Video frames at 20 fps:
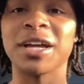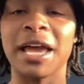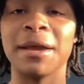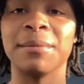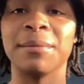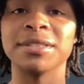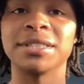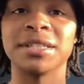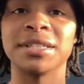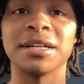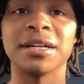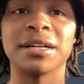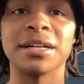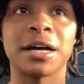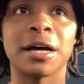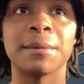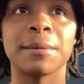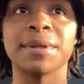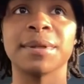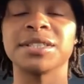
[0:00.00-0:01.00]
able to
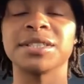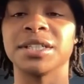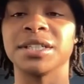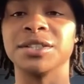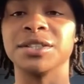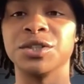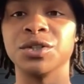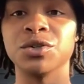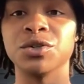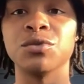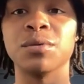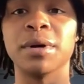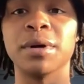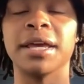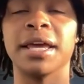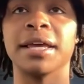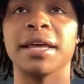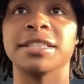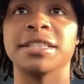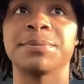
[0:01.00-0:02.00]
accomplish and do
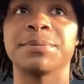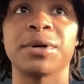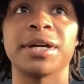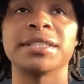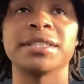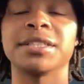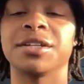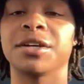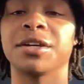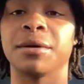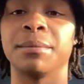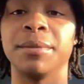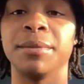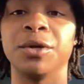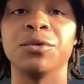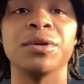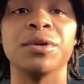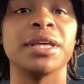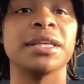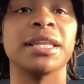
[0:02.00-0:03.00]
and spread to the
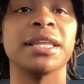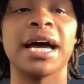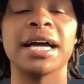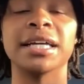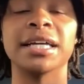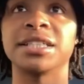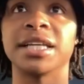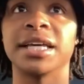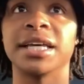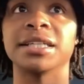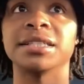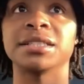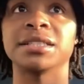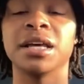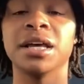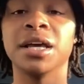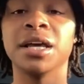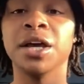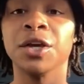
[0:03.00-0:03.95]
community, not just,